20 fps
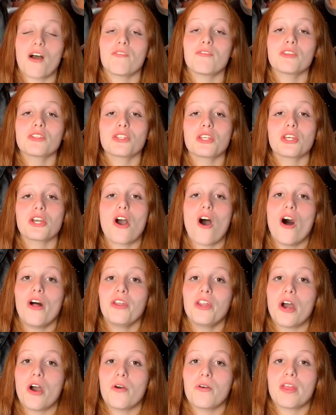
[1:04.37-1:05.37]
obviously all
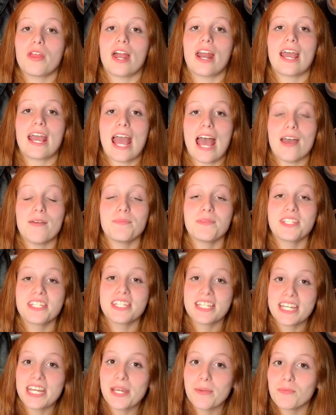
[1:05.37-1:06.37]
know that I am
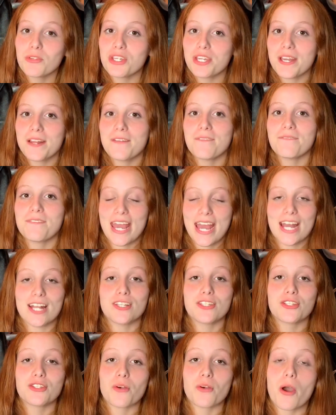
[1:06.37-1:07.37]
Team Gene
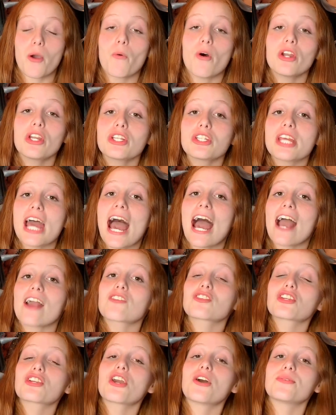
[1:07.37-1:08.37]
fans, so I wanted to
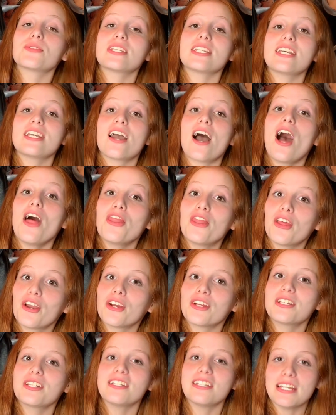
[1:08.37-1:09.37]
actually go see
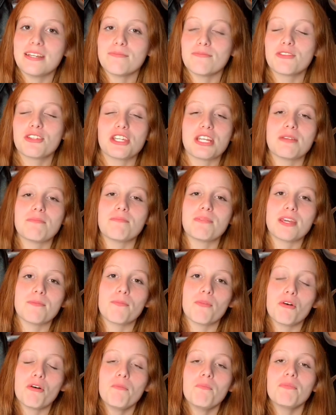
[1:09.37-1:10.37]
other Team Gene
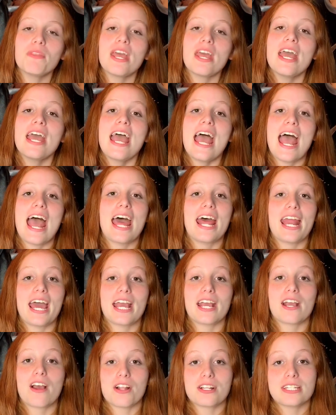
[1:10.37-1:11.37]
people, and
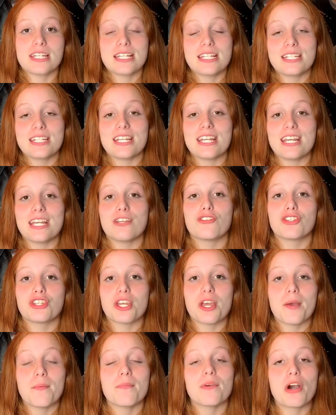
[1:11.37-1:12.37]
I got to see
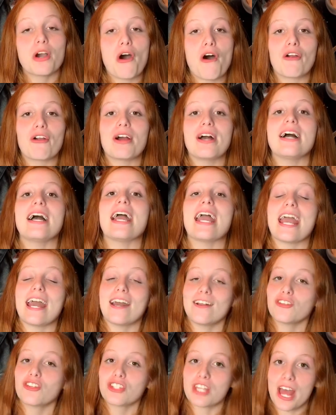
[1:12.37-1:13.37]
Jim, Cara,
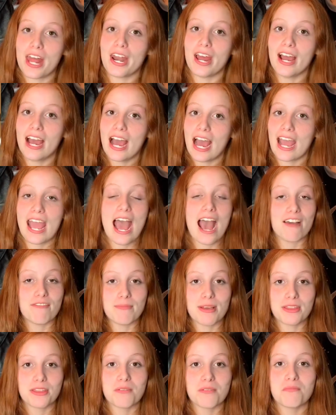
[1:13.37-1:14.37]
and Shenna. I have
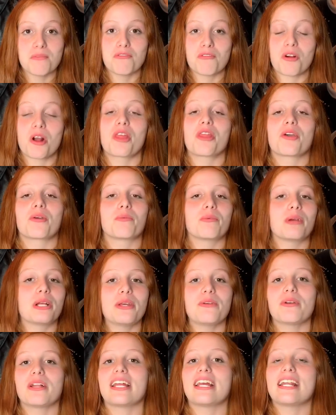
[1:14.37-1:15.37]
met them before. They're
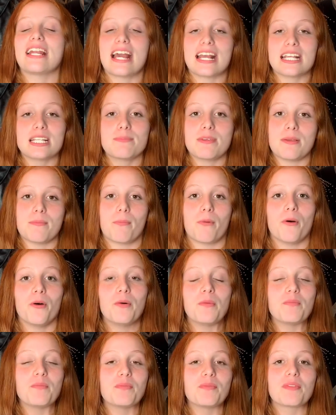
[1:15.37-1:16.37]
really, really nice
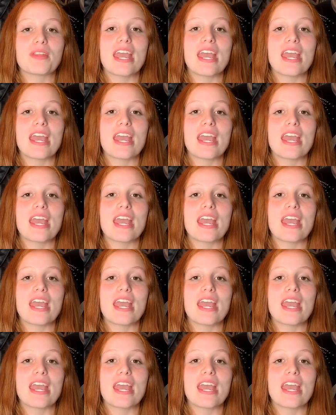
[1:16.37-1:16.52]
people.